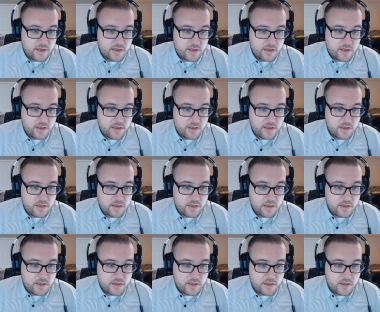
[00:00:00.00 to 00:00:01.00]

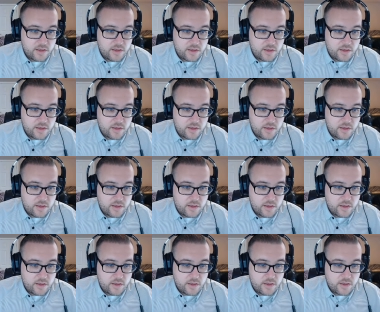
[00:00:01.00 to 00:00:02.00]

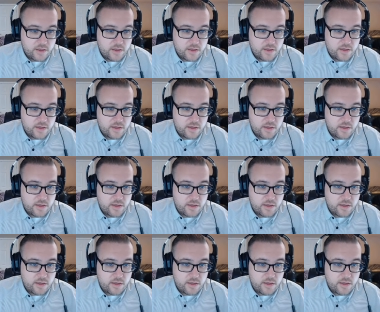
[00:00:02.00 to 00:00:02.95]
Nobody speaks.